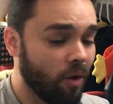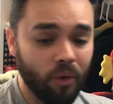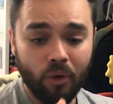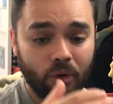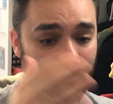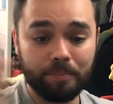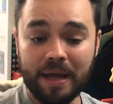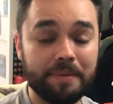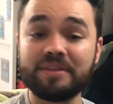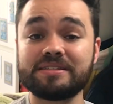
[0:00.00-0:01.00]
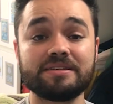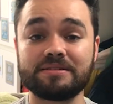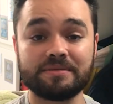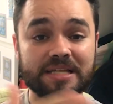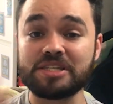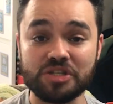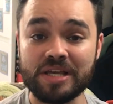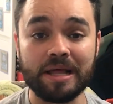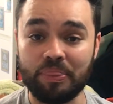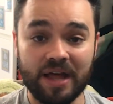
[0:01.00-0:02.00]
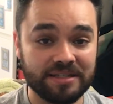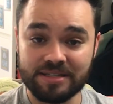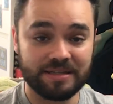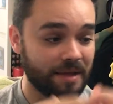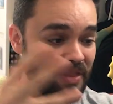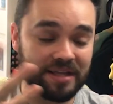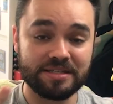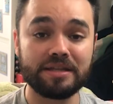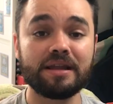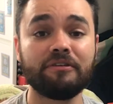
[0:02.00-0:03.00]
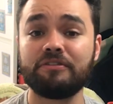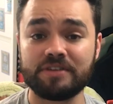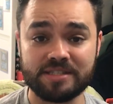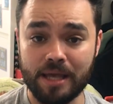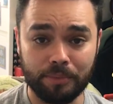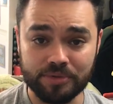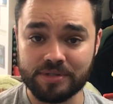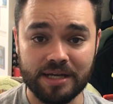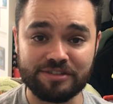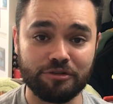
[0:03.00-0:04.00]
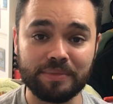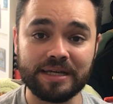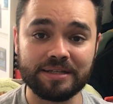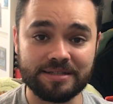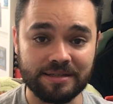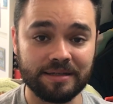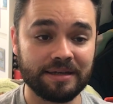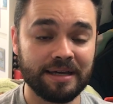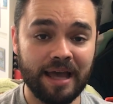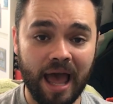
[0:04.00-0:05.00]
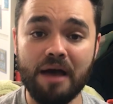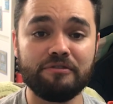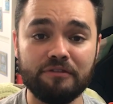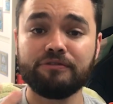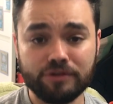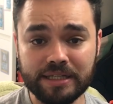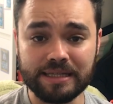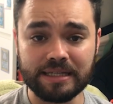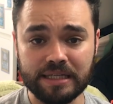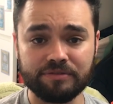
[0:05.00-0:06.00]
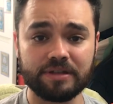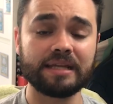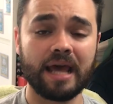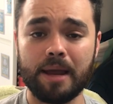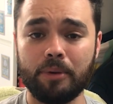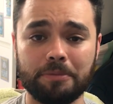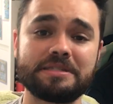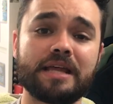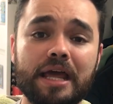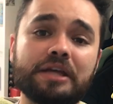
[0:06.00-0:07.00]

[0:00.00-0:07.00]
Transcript: or maybe this is it. That's enough of a sample size for me to have fully lived the K-pop stan